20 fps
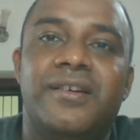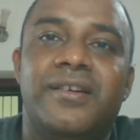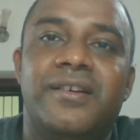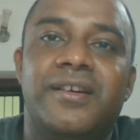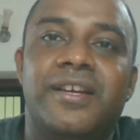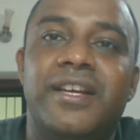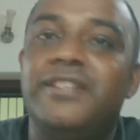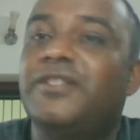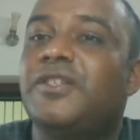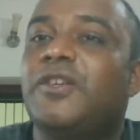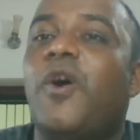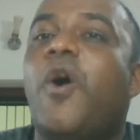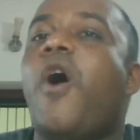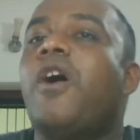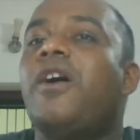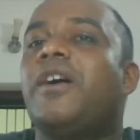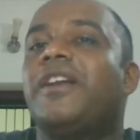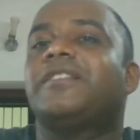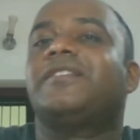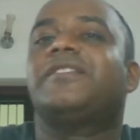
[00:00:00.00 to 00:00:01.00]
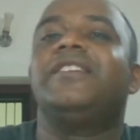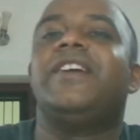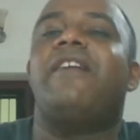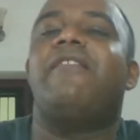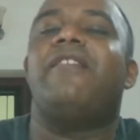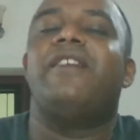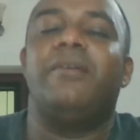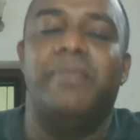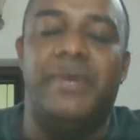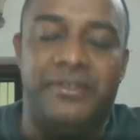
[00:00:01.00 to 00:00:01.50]
its Congress
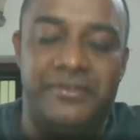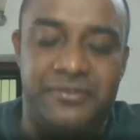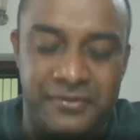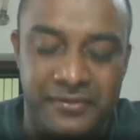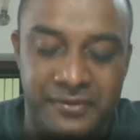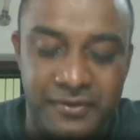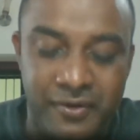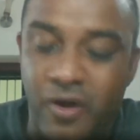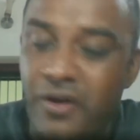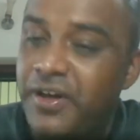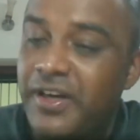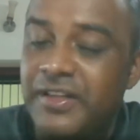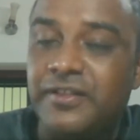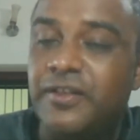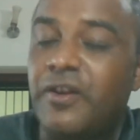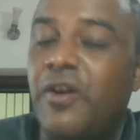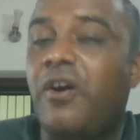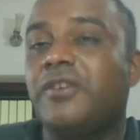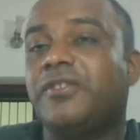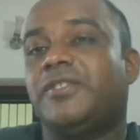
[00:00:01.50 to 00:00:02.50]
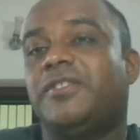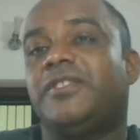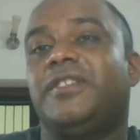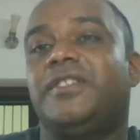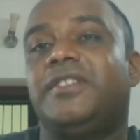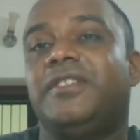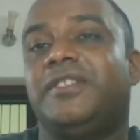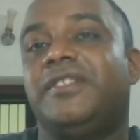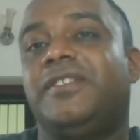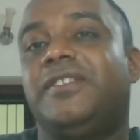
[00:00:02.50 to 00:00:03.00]
governments. Congress lost
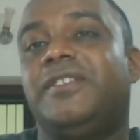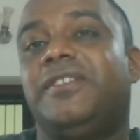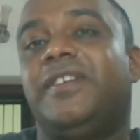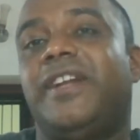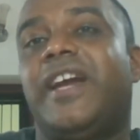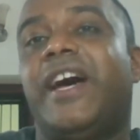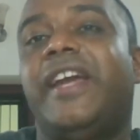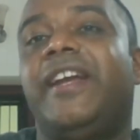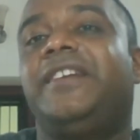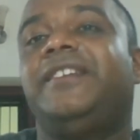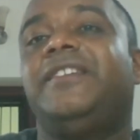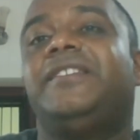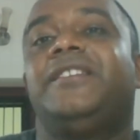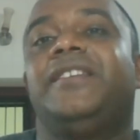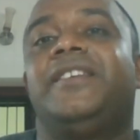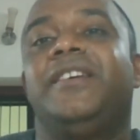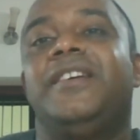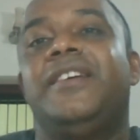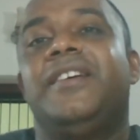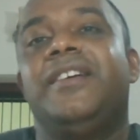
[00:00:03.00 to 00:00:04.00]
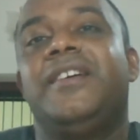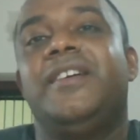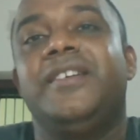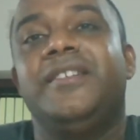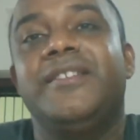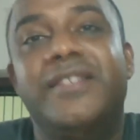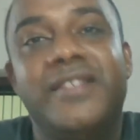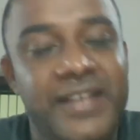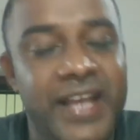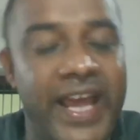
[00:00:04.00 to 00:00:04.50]
9
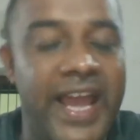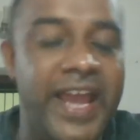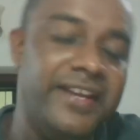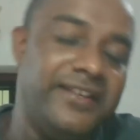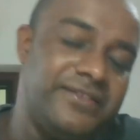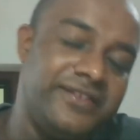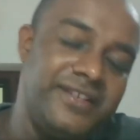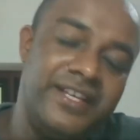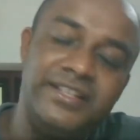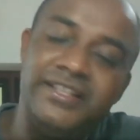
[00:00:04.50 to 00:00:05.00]
states in